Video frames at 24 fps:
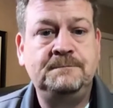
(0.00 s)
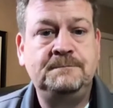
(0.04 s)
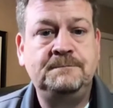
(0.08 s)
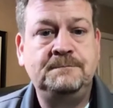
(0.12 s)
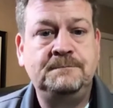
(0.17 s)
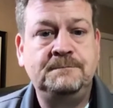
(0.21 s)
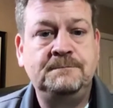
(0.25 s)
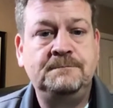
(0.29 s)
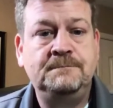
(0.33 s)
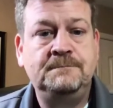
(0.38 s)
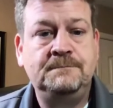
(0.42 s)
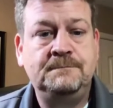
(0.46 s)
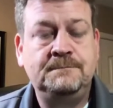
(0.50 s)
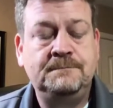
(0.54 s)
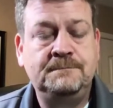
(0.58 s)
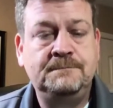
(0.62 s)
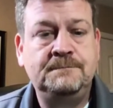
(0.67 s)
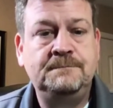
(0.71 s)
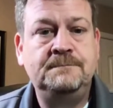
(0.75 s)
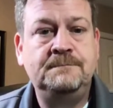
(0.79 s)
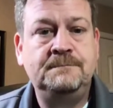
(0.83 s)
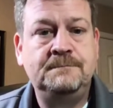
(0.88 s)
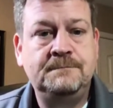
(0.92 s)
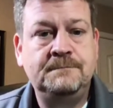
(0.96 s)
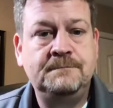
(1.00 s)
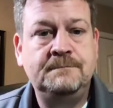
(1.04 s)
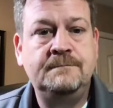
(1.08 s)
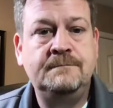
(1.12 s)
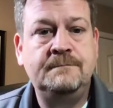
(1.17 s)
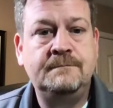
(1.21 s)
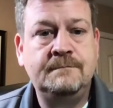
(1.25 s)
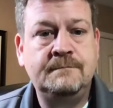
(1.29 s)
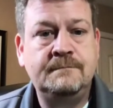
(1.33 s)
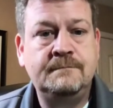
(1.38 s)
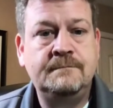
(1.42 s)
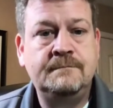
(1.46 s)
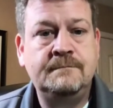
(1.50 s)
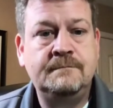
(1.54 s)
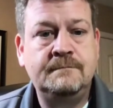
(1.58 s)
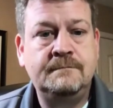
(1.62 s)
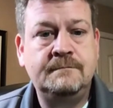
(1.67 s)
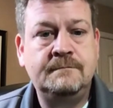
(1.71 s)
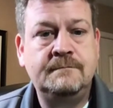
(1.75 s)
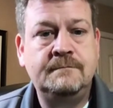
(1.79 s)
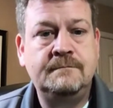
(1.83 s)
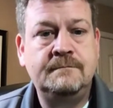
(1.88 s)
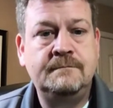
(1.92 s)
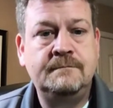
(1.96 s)

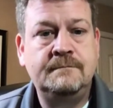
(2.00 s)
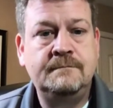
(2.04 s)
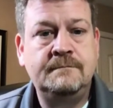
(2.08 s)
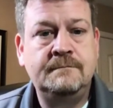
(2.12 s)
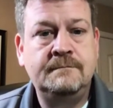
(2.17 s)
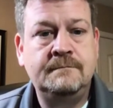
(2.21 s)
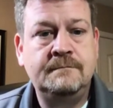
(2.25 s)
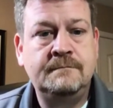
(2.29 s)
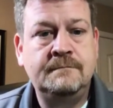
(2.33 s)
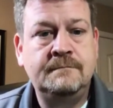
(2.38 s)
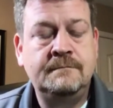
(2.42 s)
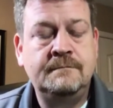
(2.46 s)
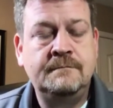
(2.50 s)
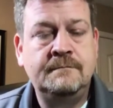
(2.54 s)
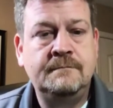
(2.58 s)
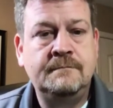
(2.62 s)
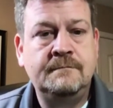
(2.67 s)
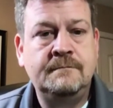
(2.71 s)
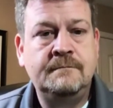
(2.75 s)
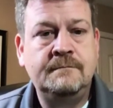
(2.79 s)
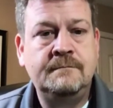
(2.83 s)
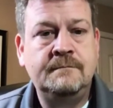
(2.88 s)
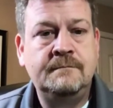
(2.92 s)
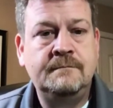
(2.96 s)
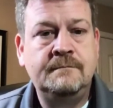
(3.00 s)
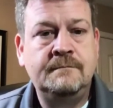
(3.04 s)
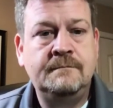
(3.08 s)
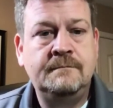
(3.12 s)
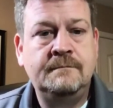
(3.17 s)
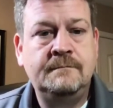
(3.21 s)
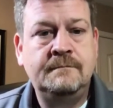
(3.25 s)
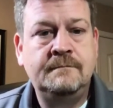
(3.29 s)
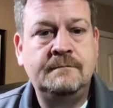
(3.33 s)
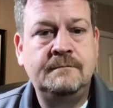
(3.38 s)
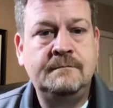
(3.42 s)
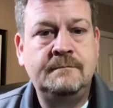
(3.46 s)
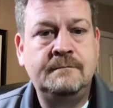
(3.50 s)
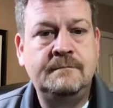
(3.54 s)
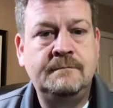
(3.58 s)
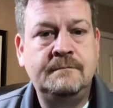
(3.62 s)
No words are spoken by the person on screen.